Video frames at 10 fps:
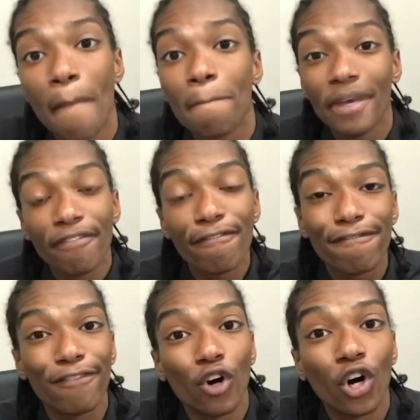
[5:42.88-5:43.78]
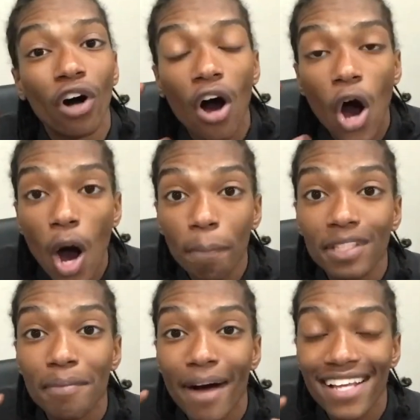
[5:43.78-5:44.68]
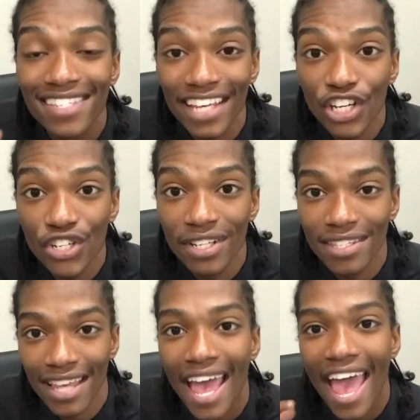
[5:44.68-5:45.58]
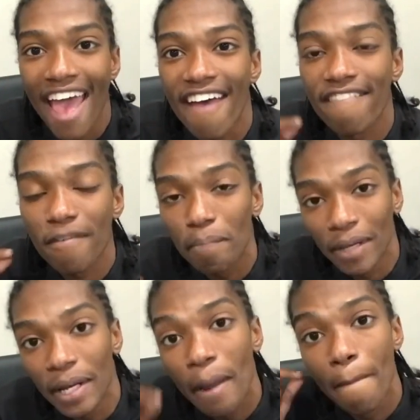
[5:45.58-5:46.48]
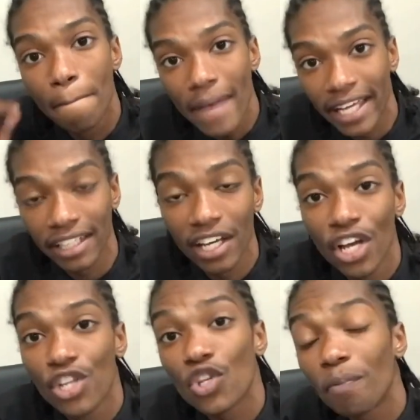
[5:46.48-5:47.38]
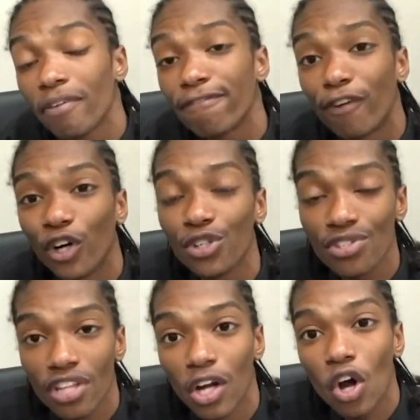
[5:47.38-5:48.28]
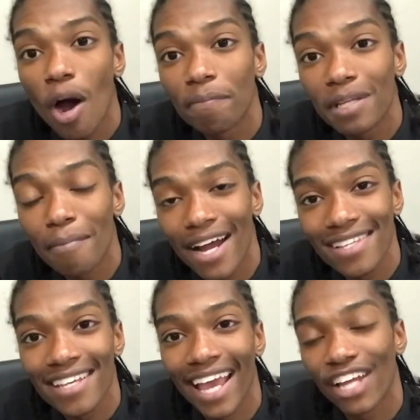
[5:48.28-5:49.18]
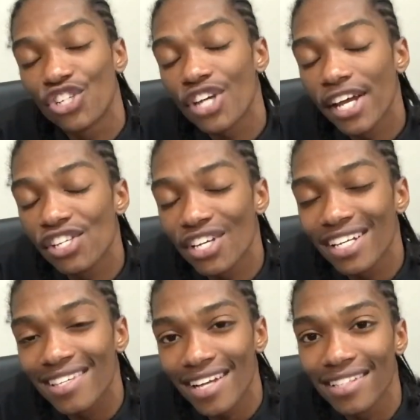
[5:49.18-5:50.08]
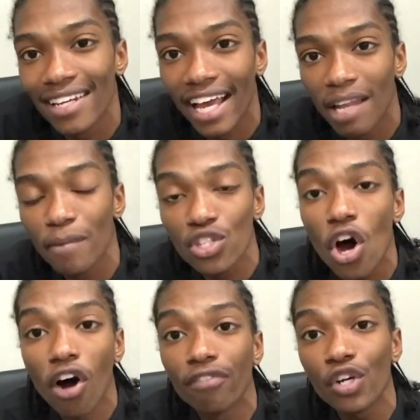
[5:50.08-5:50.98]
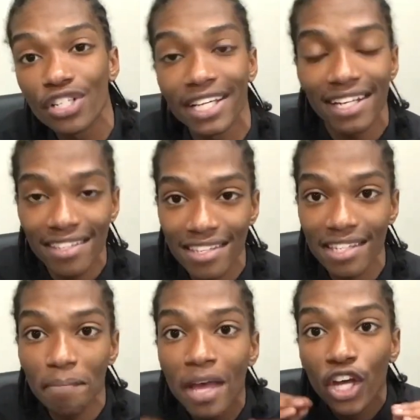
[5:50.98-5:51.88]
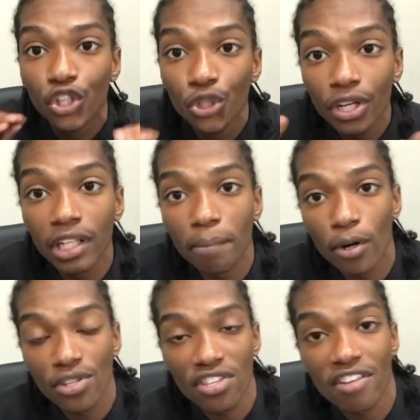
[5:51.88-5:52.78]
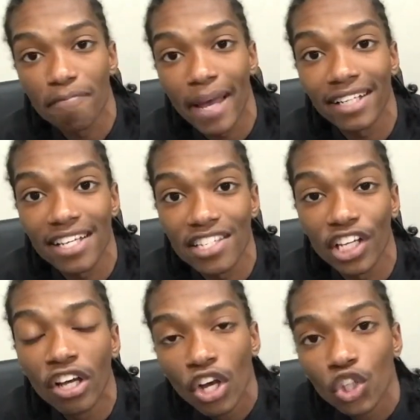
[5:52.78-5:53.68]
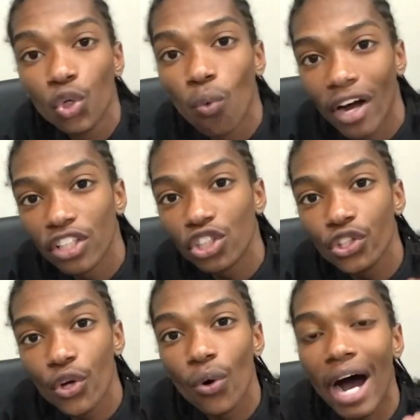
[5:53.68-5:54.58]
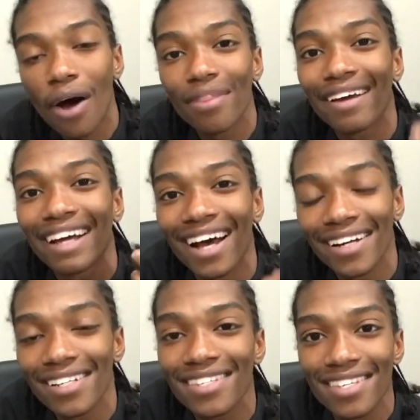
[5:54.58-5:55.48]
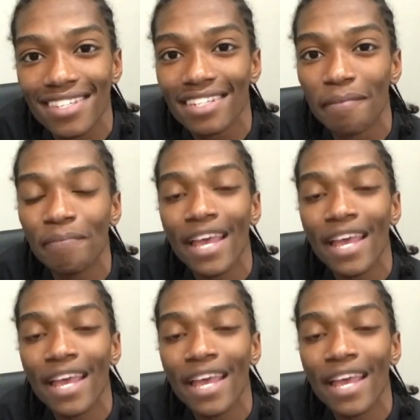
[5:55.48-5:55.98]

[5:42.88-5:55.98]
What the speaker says: before optimizations have been made. So before you start optimizing and changing certain elements of your trading system during the process of backtesting, you want to know how the current system